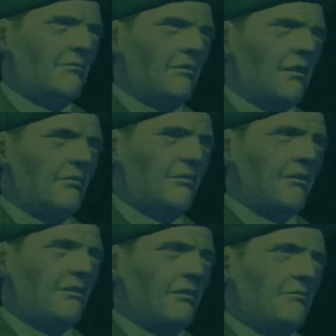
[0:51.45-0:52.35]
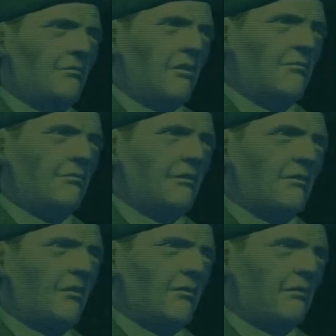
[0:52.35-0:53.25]
Emma can sit and wait until
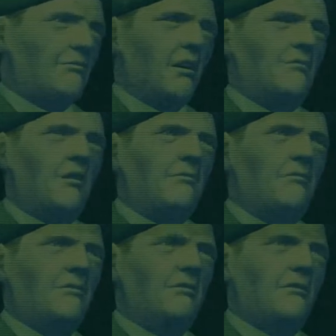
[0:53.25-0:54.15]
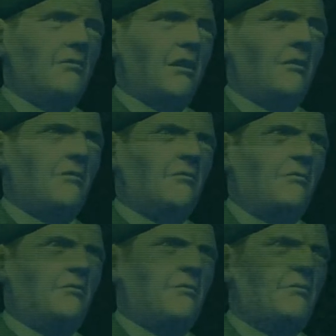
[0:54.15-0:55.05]
you help her back up, and be careful.
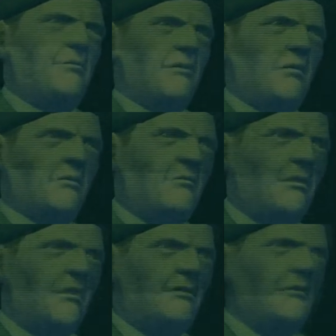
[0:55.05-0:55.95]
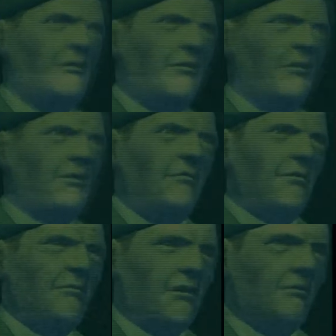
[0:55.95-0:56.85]
You won't be able to use any
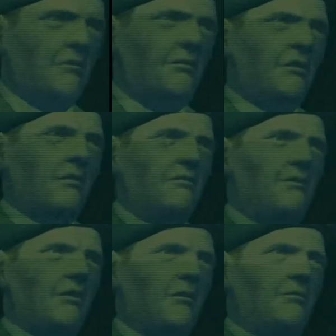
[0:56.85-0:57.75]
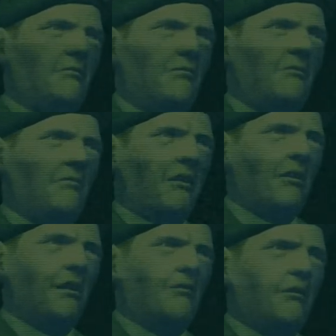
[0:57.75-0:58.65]
weapons while you're leading her. Now
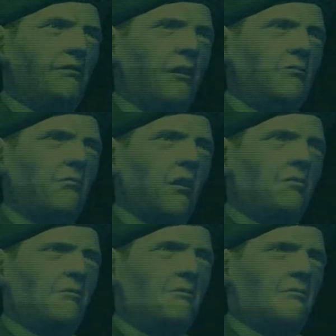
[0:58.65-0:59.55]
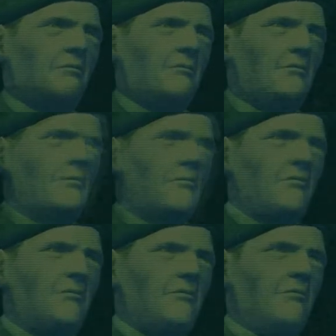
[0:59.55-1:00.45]
head for Strut L.
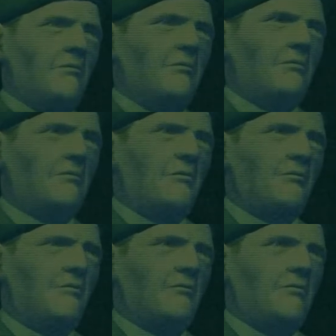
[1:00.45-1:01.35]
We're on our way.